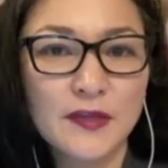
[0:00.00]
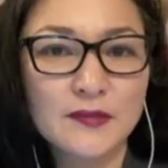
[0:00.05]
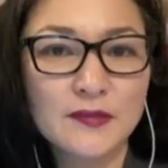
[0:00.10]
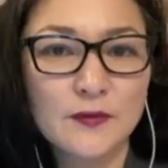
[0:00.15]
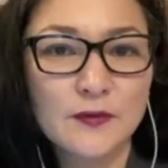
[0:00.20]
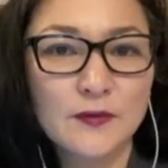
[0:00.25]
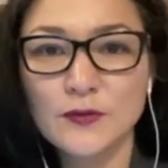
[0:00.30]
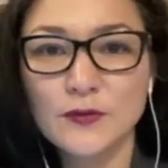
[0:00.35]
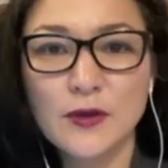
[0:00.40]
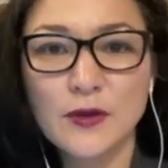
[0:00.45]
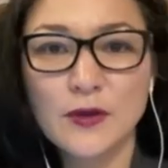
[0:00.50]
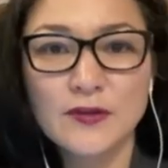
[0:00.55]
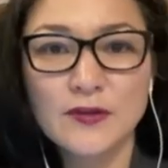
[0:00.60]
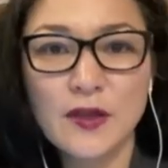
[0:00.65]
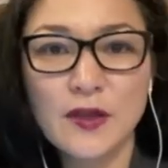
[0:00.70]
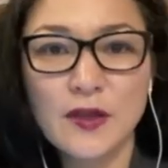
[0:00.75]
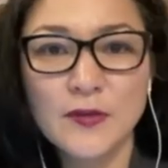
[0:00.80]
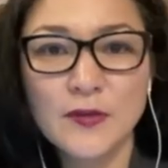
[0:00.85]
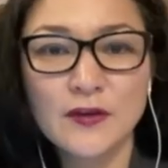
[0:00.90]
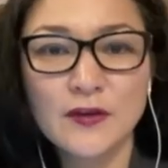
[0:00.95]
So who knows
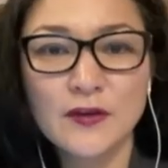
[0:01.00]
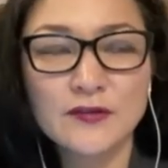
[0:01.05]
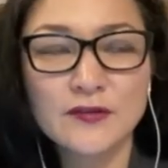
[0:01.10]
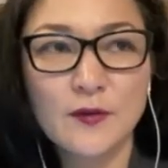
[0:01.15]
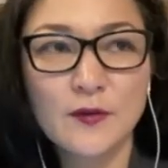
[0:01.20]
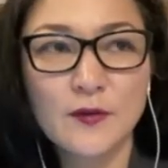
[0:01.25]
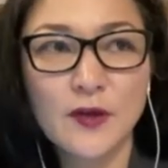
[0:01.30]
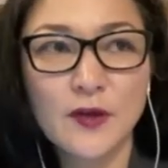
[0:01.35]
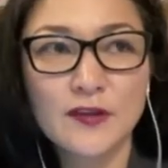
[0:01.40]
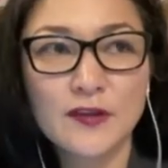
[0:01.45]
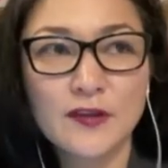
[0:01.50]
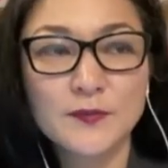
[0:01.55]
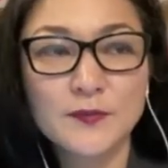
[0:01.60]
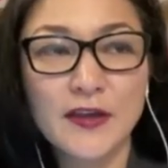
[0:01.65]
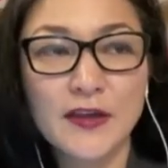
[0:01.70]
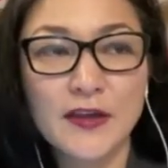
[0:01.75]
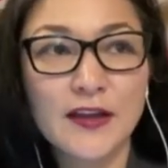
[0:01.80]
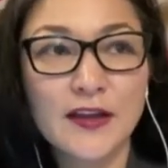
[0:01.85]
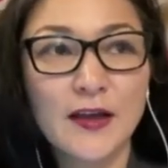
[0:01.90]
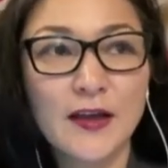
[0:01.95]
how many years that was?
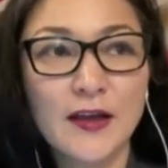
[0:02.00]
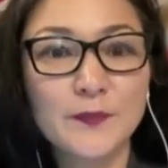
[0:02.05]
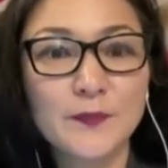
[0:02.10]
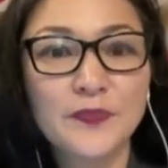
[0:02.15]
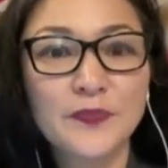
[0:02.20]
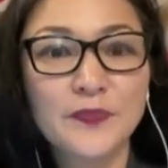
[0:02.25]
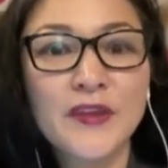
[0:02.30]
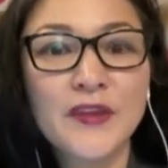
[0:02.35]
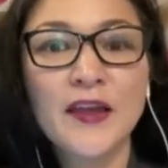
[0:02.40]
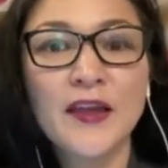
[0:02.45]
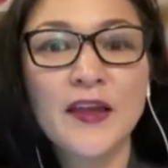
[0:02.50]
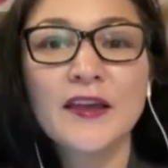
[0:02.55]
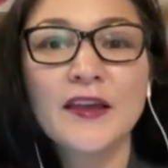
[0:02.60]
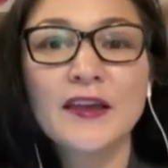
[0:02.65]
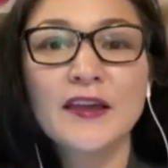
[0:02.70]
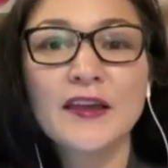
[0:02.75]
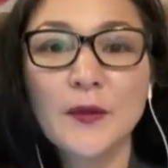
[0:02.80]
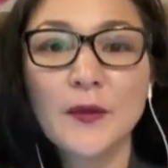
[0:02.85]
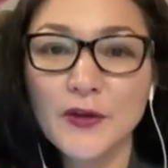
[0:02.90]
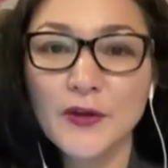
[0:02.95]
But
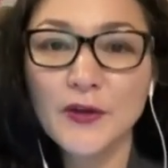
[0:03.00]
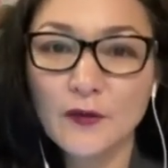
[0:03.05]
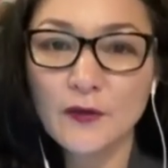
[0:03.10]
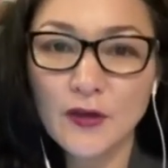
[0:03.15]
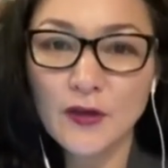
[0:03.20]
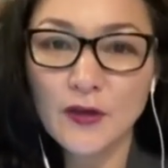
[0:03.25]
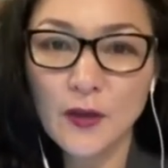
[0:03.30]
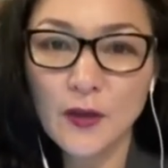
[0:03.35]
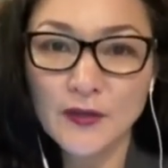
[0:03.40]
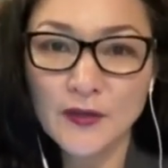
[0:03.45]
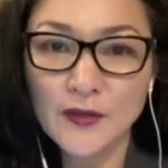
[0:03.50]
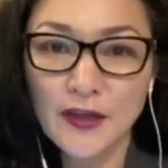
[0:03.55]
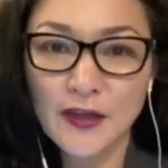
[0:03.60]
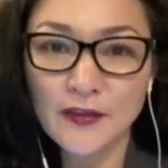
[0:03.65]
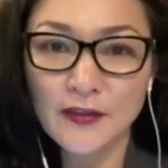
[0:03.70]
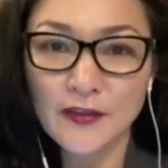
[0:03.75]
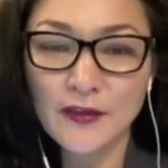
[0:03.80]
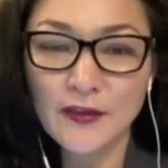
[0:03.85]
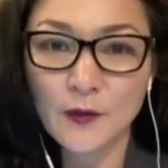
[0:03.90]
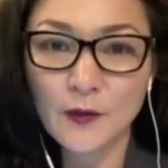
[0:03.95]
Gabrielle Gopinath,
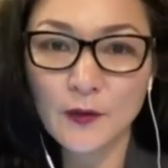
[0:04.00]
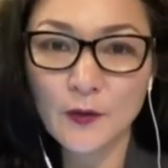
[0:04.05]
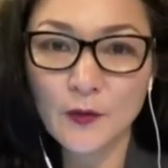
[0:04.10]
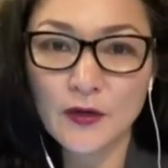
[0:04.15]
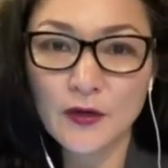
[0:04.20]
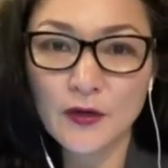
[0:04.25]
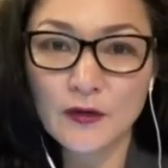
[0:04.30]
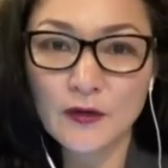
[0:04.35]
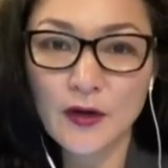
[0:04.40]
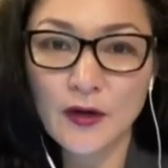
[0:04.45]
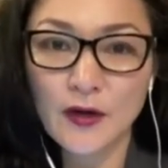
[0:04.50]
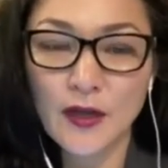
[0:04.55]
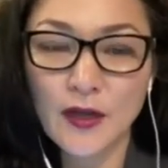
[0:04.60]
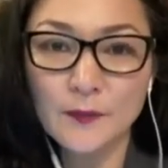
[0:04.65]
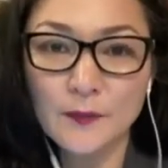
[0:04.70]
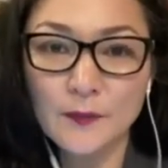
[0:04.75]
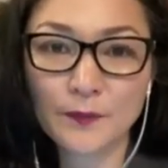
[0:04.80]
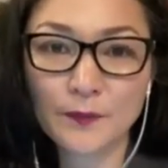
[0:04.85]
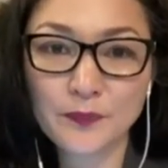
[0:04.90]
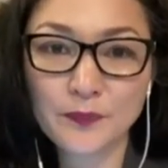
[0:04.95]
our
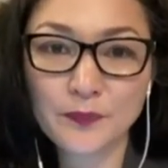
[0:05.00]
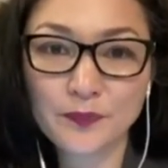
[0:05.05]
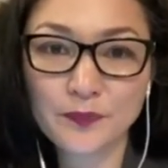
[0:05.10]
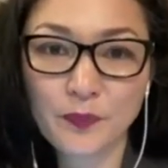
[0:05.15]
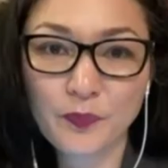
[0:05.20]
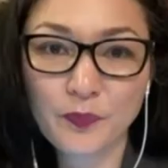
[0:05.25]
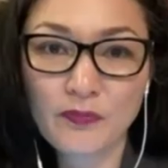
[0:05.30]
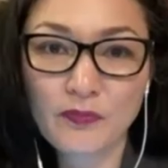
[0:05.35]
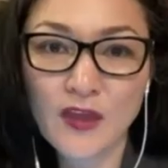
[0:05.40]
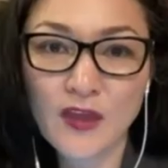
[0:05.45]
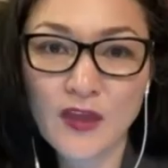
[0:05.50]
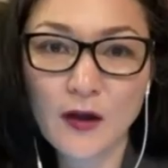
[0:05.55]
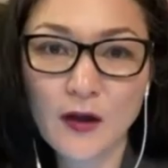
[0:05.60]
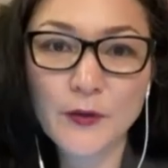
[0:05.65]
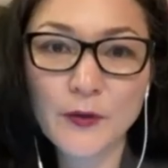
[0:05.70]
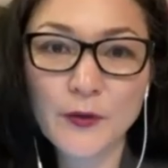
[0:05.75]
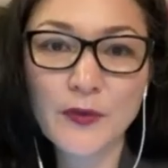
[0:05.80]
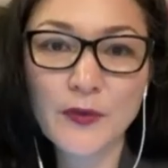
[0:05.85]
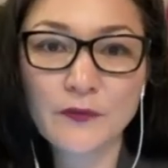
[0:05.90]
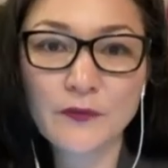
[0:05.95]

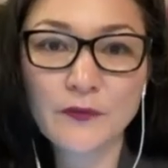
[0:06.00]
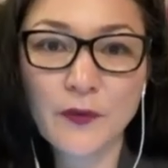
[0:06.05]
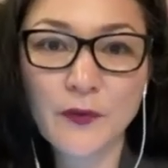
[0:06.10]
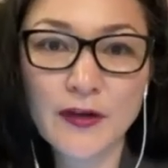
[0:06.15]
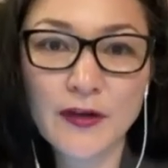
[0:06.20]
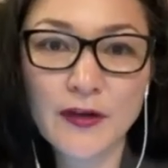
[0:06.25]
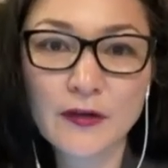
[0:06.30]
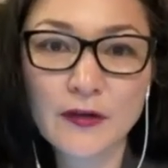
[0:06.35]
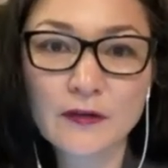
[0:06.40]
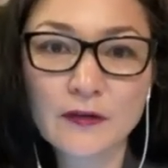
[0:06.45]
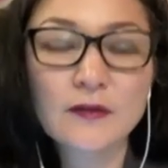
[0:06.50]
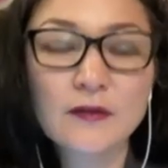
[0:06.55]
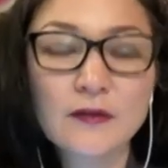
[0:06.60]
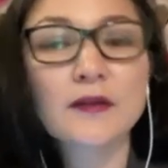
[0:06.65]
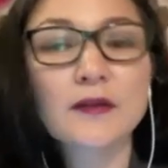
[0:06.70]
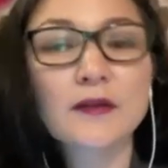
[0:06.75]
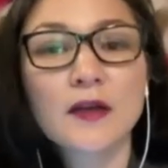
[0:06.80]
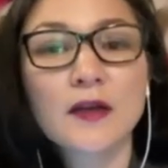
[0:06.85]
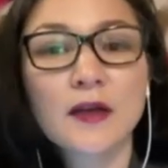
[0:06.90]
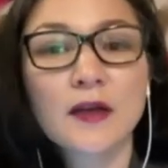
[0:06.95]
art beat writer,
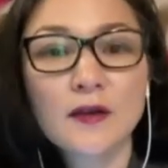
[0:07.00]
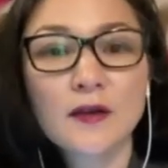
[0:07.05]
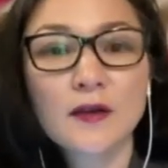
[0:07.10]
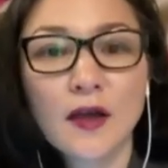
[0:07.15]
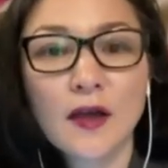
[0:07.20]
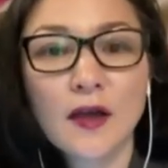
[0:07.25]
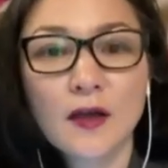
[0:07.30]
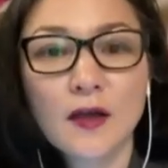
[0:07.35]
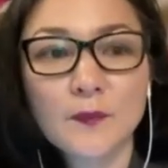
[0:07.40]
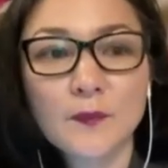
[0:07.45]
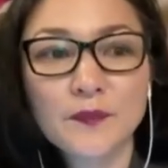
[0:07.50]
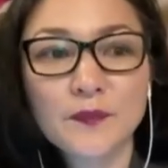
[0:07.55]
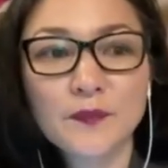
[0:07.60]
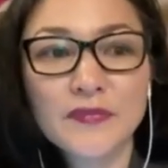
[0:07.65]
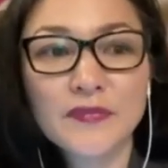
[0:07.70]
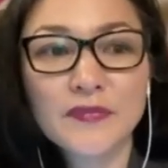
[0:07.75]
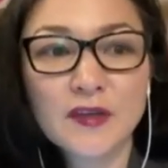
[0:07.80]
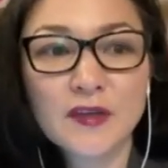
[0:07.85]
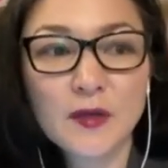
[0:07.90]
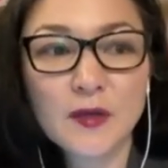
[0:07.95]

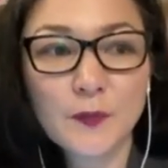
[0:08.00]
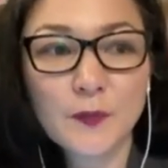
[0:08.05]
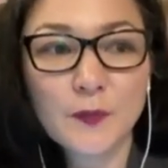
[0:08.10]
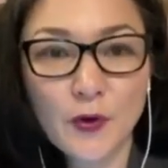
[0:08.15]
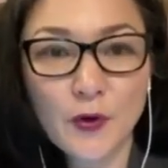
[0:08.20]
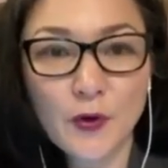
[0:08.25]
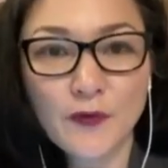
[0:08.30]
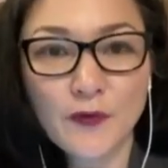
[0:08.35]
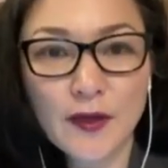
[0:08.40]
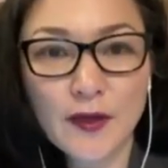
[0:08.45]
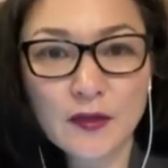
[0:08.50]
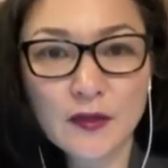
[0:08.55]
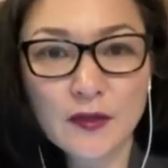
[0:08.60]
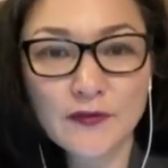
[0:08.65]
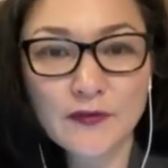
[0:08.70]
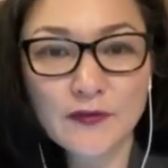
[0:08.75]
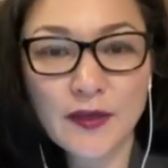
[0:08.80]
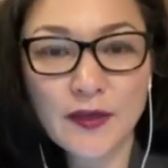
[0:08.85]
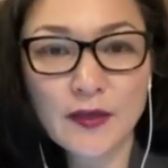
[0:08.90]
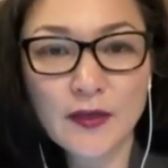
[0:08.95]
did a profile
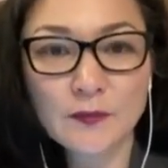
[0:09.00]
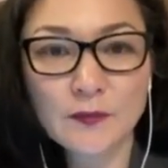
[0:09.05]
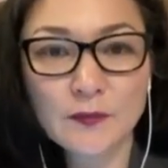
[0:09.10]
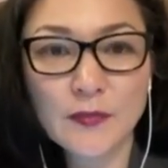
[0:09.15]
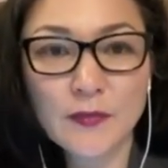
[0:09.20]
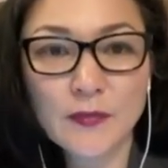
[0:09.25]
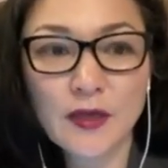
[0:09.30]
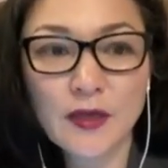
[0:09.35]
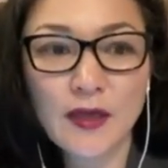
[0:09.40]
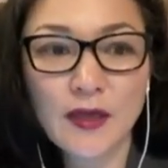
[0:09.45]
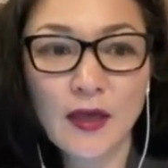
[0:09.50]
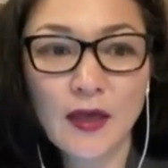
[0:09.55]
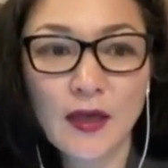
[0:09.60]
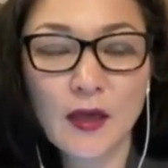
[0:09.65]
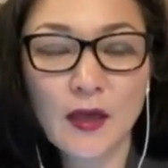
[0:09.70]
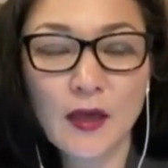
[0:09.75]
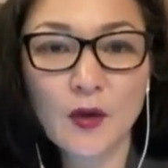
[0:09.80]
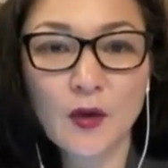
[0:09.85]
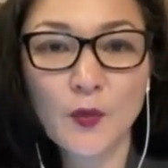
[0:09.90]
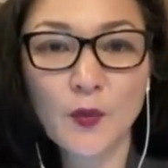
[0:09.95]
of him
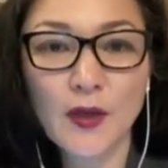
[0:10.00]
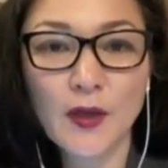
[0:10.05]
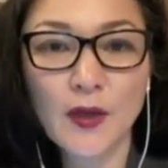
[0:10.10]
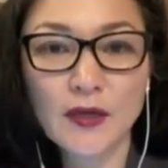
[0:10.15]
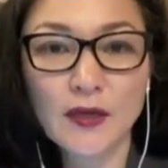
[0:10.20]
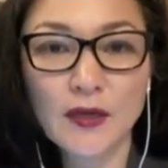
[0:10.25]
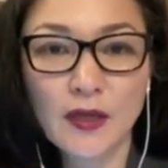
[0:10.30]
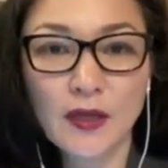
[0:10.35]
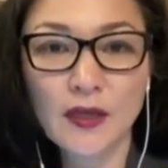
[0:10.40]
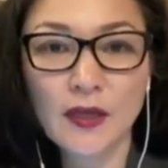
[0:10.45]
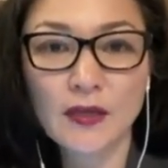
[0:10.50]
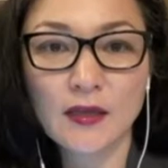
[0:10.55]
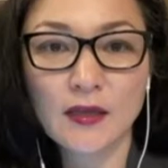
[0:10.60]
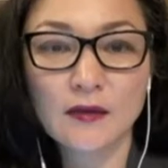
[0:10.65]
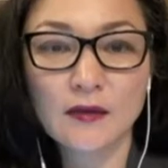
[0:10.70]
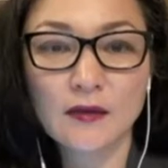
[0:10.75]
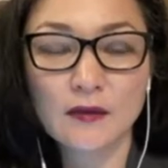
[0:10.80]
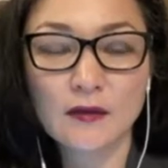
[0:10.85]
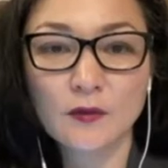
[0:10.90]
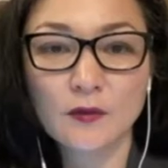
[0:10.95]
when
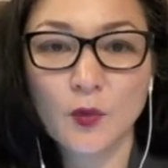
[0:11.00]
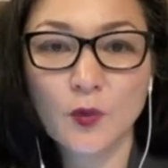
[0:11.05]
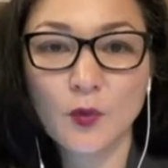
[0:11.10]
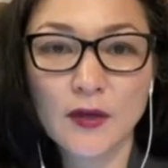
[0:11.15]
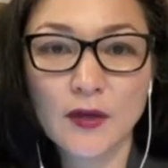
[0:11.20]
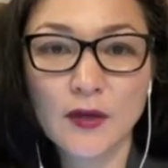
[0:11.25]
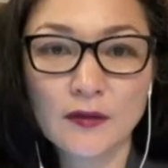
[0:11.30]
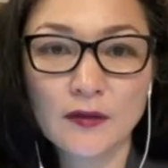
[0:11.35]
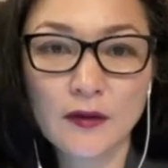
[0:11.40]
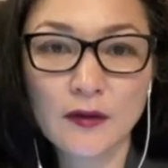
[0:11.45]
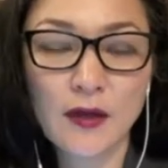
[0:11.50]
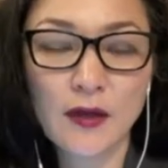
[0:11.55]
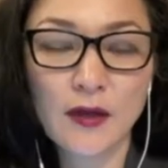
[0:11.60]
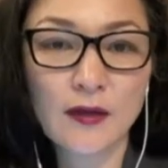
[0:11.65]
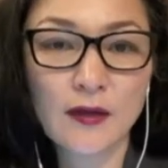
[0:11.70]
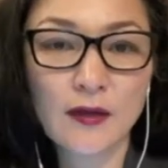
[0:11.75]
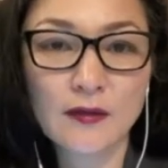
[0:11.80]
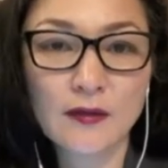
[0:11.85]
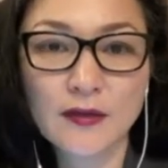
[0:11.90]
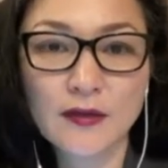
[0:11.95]
he won
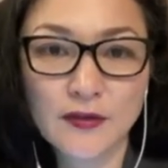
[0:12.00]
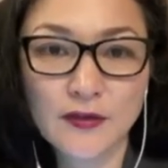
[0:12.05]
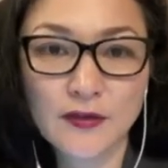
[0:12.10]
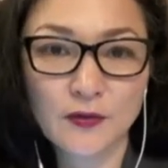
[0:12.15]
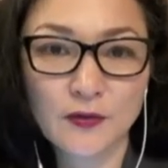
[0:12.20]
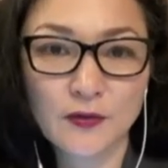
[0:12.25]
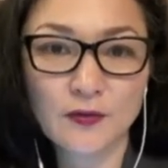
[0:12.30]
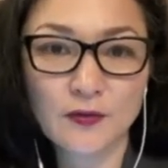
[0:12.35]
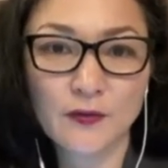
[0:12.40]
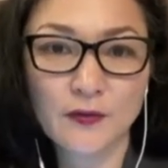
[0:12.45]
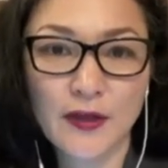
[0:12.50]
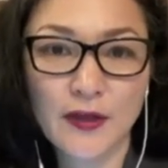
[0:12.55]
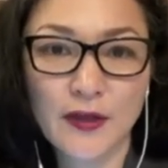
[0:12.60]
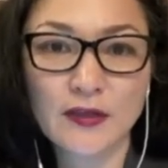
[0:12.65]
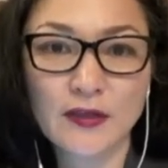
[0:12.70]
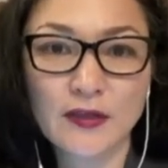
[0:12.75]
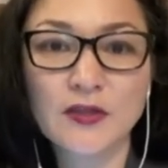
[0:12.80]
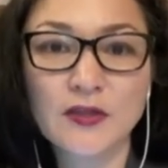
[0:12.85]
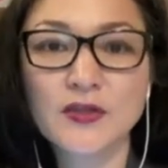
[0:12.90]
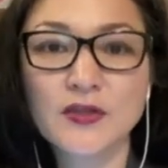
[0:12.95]
national
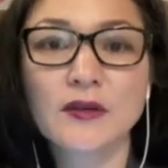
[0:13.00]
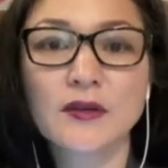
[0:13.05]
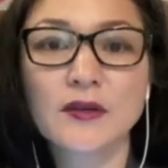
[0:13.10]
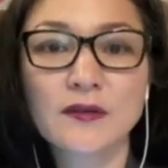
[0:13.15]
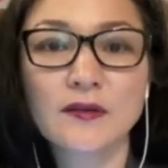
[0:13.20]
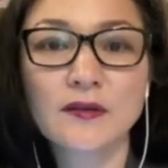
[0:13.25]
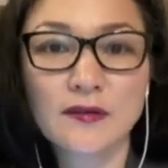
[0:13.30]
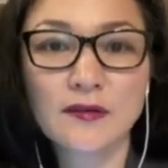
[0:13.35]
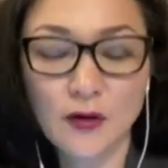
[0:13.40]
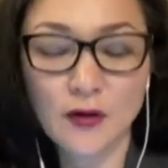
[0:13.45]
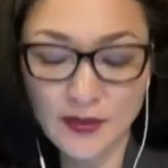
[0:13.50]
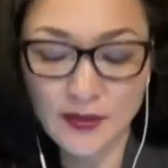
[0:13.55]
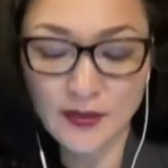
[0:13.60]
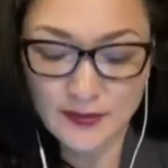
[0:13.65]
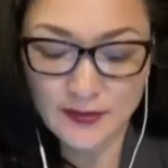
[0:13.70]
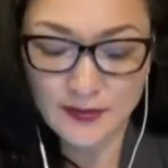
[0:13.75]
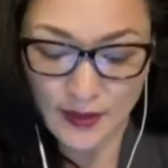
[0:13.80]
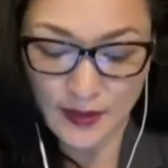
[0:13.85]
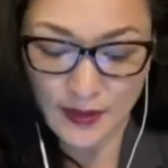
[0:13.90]
recognition as an artist.